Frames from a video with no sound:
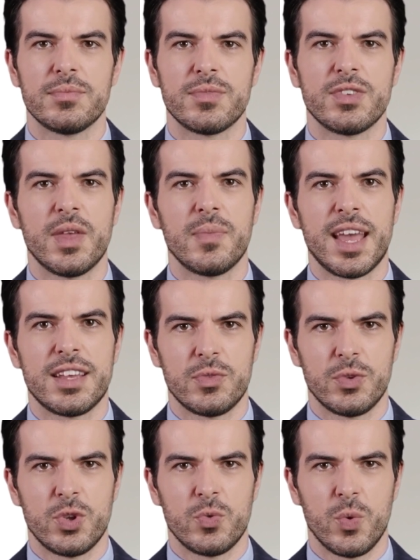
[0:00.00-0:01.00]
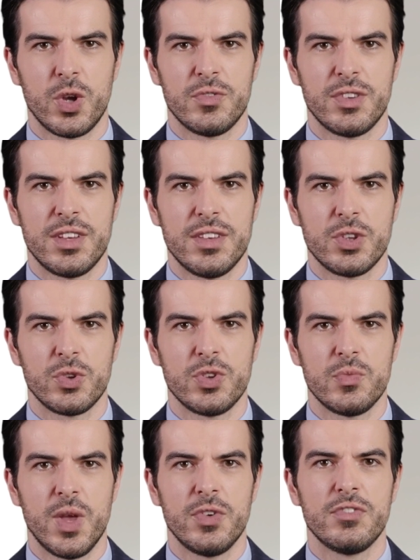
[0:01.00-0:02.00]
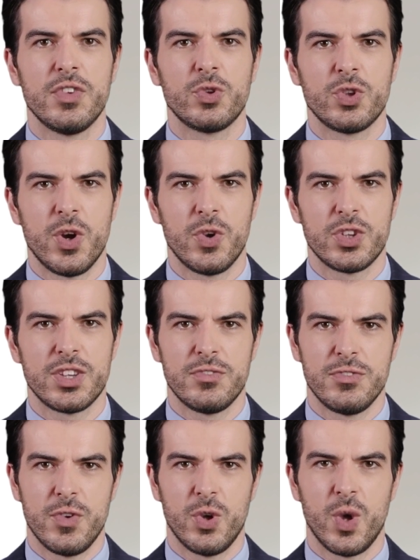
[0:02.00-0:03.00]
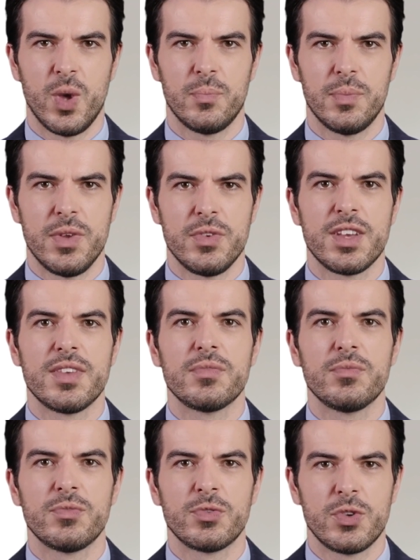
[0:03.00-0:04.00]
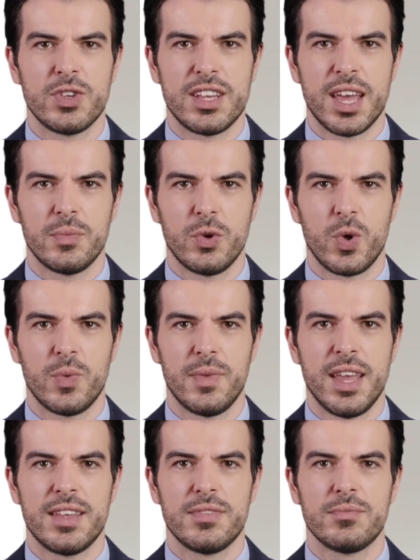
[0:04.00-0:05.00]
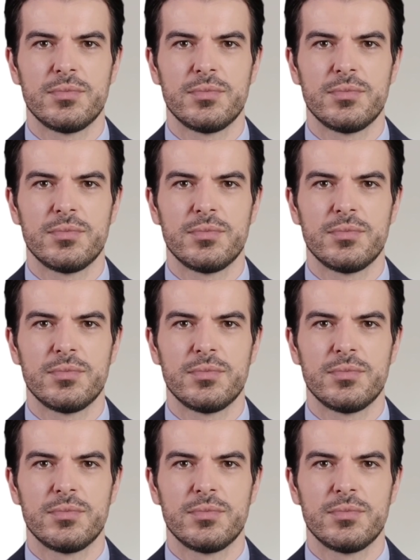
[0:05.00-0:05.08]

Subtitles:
Some experts warn of leaving your smartphone charging for a long period, for example all night.